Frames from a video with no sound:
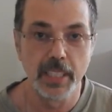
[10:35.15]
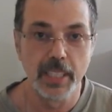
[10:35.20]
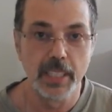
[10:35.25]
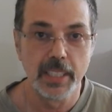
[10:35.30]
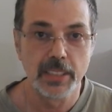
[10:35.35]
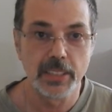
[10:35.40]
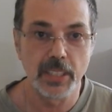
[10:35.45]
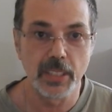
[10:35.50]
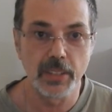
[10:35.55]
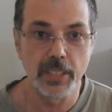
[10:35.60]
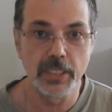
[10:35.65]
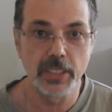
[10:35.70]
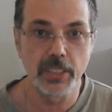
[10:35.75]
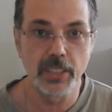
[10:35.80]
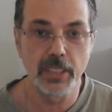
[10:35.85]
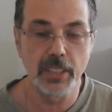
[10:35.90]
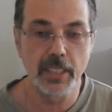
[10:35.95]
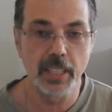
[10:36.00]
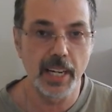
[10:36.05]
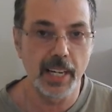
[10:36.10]
So he's a
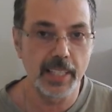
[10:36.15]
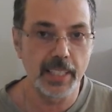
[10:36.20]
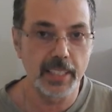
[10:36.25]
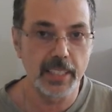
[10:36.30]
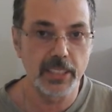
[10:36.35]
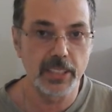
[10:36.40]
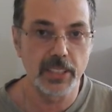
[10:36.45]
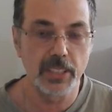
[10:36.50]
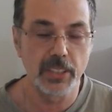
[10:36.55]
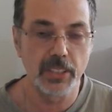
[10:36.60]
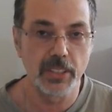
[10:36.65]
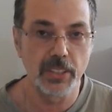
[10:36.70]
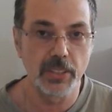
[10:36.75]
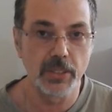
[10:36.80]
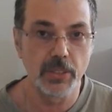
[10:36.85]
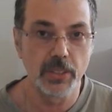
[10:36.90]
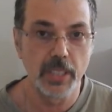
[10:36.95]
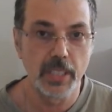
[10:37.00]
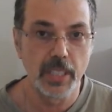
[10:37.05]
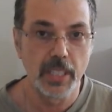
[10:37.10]
good guy to listen
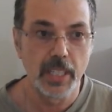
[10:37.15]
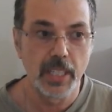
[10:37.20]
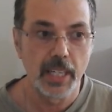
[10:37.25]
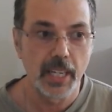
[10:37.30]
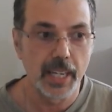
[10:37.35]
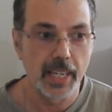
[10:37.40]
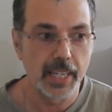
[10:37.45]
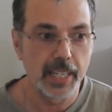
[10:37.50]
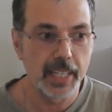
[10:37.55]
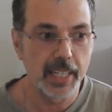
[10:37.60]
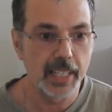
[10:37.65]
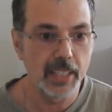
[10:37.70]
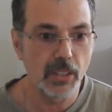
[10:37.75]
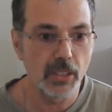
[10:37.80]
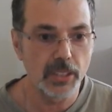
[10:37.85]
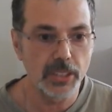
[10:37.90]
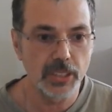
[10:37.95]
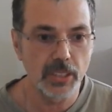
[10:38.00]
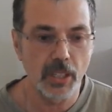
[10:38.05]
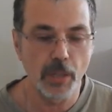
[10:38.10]
to. And
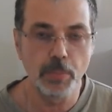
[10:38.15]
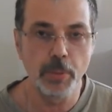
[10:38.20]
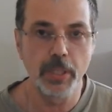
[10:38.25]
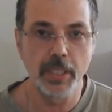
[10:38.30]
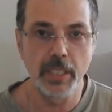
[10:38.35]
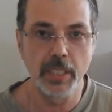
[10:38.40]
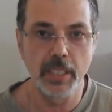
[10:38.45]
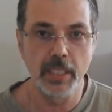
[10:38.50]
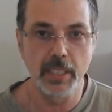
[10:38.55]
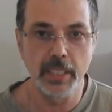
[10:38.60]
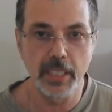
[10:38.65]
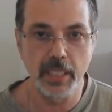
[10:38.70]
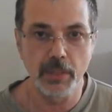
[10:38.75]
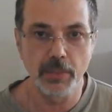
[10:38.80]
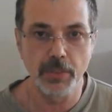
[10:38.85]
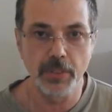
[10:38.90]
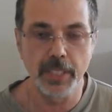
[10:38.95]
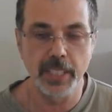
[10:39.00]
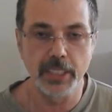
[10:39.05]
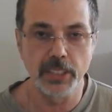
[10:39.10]
also I'll put in a link
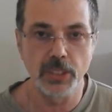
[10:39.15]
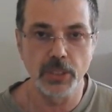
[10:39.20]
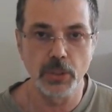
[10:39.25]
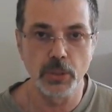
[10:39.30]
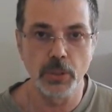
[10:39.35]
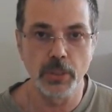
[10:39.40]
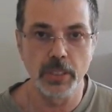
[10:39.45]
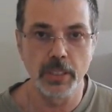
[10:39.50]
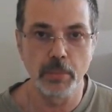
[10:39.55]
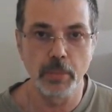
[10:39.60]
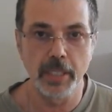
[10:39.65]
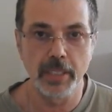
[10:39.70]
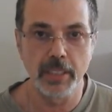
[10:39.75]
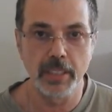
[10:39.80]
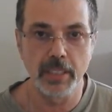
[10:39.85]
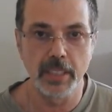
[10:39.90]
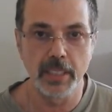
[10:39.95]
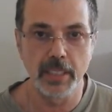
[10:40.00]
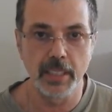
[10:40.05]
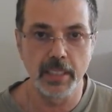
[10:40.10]
for that story about
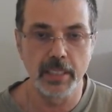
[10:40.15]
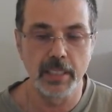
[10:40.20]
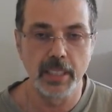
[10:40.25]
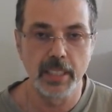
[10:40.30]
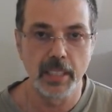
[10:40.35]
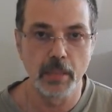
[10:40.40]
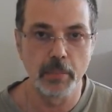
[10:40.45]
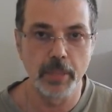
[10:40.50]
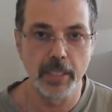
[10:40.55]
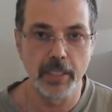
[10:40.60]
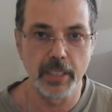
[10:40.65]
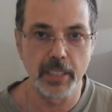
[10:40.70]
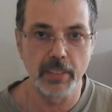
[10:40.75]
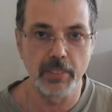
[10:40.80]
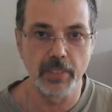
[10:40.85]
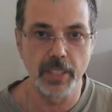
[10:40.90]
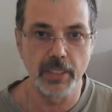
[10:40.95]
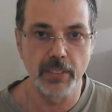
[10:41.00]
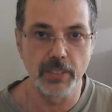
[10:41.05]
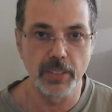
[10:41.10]
the American
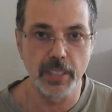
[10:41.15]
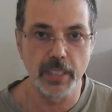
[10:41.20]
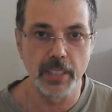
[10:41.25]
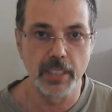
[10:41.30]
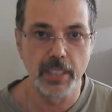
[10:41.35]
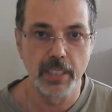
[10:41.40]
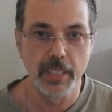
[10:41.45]
veteran.